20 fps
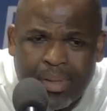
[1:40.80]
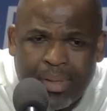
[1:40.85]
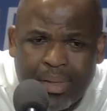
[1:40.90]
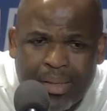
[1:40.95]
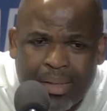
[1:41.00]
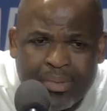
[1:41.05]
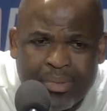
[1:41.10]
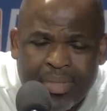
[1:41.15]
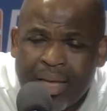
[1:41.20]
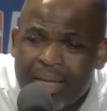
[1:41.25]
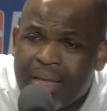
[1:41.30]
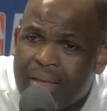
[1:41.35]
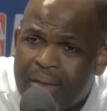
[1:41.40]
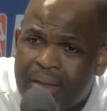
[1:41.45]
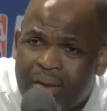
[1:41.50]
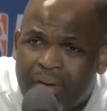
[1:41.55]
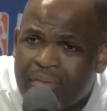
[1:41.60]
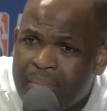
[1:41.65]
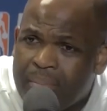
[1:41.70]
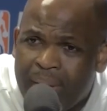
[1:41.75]
taking
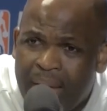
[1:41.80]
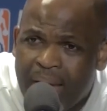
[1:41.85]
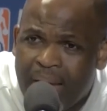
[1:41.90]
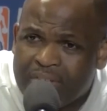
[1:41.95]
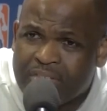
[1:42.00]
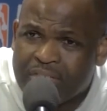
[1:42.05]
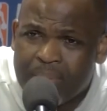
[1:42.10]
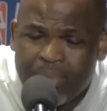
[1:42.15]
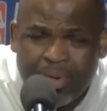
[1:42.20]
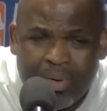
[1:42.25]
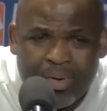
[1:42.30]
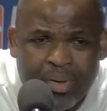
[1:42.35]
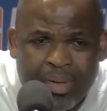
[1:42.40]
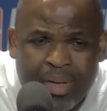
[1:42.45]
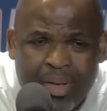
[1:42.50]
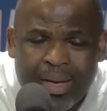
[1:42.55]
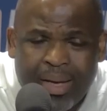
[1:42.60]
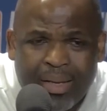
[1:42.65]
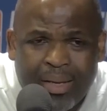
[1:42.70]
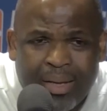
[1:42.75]
care of the basketball. You
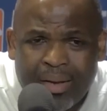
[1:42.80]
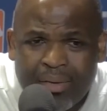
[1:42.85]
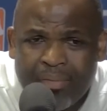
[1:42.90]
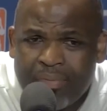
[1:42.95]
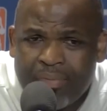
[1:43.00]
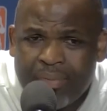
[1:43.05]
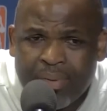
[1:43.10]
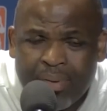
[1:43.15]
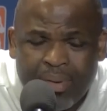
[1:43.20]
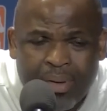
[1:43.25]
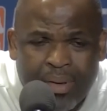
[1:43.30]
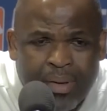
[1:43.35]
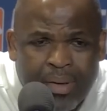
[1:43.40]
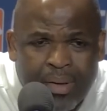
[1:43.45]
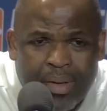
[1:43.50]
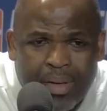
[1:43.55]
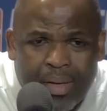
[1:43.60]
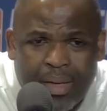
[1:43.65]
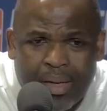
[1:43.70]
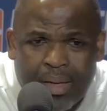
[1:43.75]
can't give
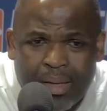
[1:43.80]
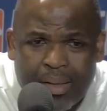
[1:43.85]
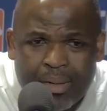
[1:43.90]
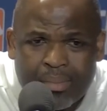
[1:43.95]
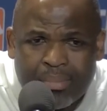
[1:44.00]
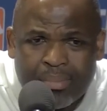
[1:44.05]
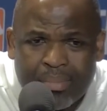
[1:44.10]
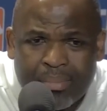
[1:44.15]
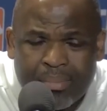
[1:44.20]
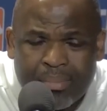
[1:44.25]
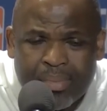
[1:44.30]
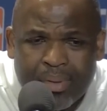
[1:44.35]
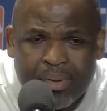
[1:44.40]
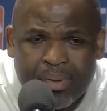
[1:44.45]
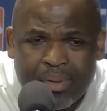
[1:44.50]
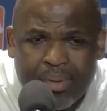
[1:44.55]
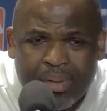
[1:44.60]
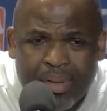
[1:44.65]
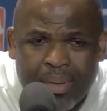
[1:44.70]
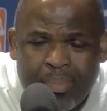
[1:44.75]

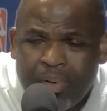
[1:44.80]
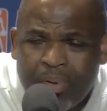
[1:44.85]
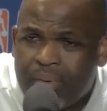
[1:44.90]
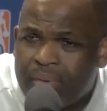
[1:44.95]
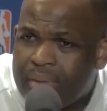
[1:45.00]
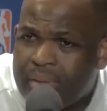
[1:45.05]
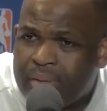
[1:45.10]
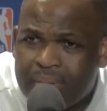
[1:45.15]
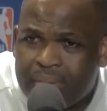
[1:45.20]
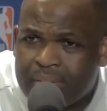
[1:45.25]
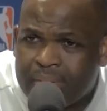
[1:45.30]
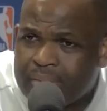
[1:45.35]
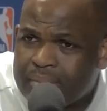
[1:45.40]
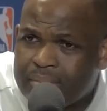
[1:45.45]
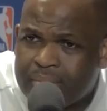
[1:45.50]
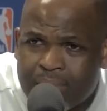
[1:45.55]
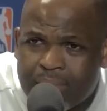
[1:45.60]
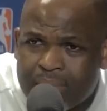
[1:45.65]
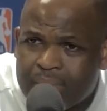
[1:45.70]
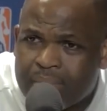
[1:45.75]
the opponent
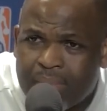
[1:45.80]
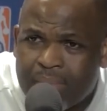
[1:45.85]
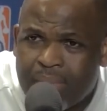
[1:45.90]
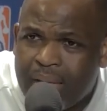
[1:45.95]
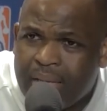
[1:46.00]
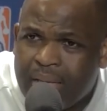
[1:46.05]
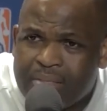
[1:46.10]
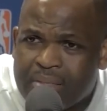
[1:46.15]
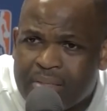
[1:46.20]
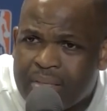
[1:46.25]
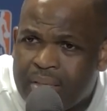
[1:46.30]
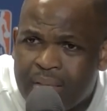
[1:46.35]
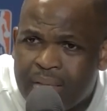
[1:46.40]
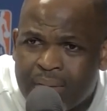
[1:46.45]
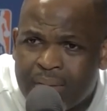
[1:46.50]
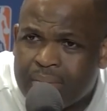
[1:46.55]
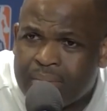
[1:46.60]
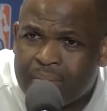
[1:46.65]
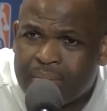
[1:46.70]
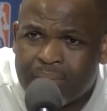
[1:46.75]
easy
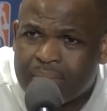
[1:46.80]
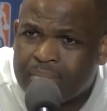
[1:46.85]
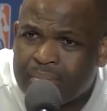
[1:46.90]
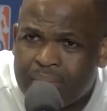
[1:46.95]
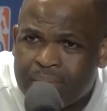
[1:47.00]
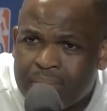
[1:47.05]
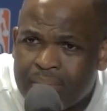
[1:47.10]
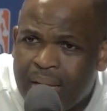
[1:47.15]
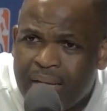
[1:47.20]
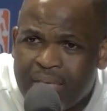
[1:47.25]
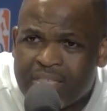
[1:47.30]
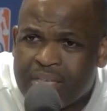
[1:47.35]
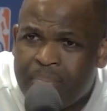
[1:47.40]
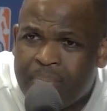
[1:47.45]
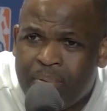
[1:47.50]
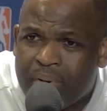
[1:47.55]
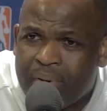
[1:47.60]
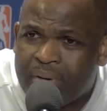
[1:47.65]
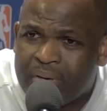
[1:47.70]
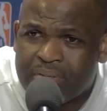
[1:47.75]

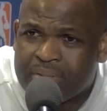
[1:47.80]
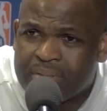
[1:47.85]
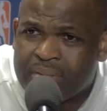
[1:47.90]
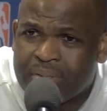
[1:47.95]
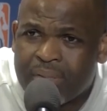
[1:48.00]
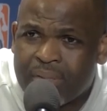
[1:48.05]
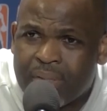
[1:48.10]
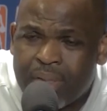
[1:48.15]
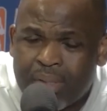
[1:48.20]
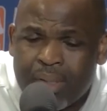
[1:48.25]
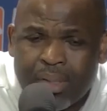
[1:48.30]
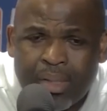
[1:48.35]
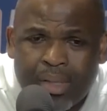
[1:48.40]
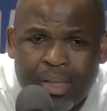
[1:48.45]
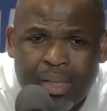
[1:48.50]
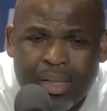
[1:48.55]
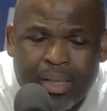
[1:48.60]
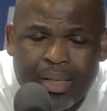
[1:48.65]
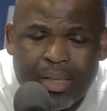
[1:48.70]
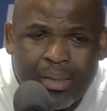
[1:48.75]
points,
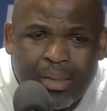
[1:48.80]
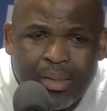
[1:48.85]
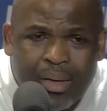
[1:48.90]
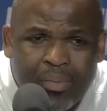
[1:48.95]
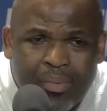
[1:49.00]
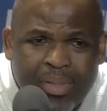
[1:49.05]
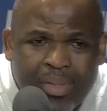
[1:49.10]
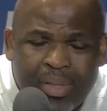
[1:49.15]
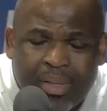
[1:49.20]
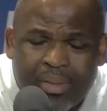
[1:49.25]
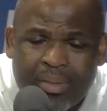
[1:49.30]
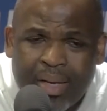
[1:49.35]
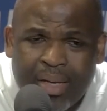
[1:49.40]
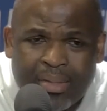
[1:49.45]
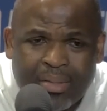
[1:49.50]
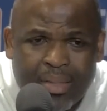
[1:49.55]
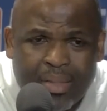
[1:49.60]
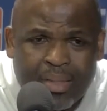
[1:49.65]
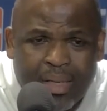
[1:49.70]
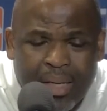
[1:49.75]
and we did that
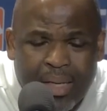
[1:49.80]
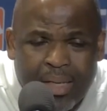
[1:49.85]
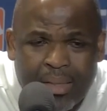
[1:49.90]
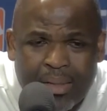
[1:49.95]
tonight